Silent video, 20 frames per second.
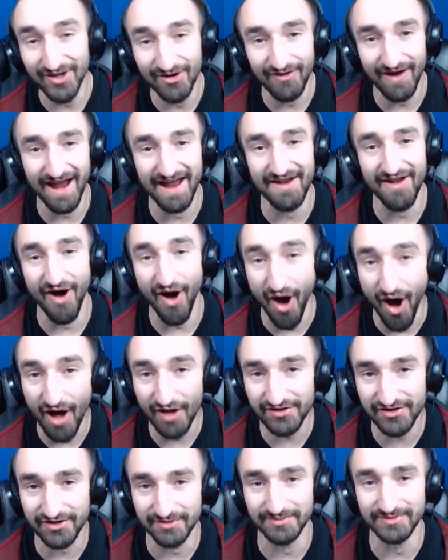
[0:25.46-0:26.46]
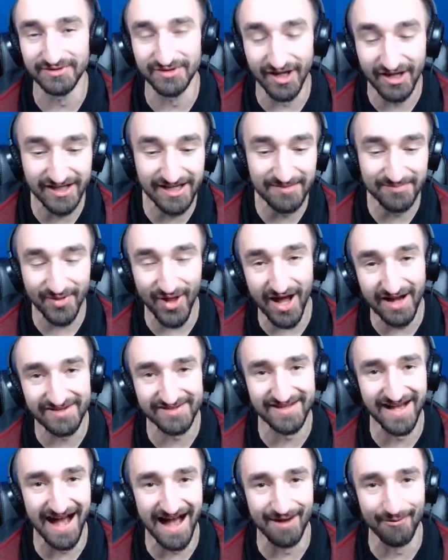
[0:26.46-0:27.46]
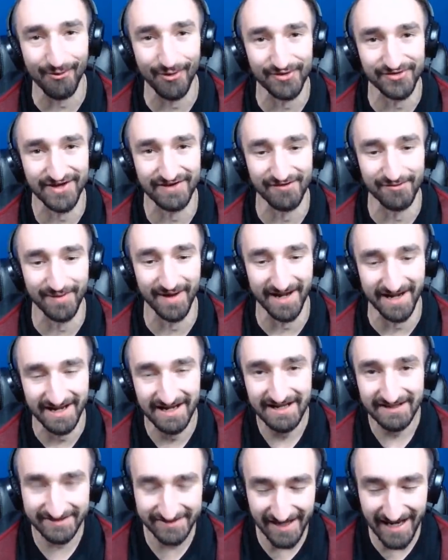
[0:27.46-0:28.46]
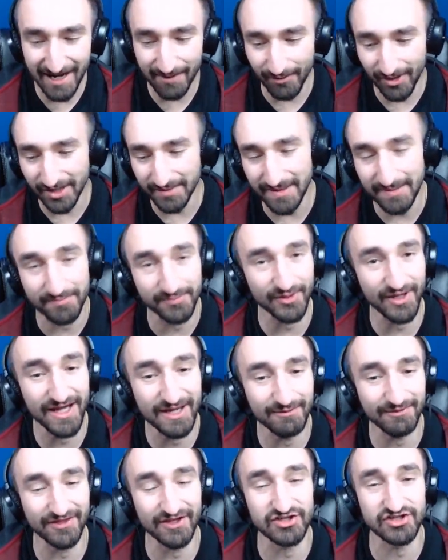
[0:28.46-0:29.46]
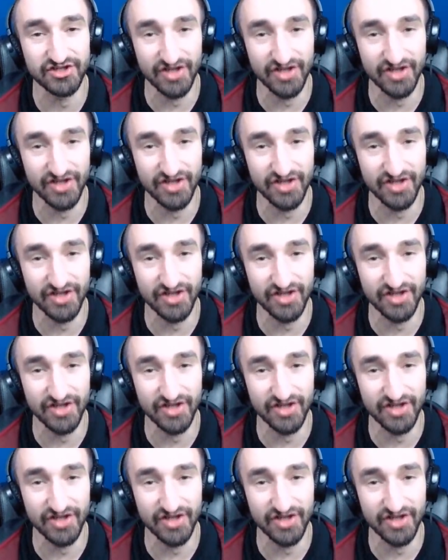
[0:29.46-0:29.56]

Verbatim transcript: to an awesome Lucky Block Skywars, everybody. Today, we're going to be playing with the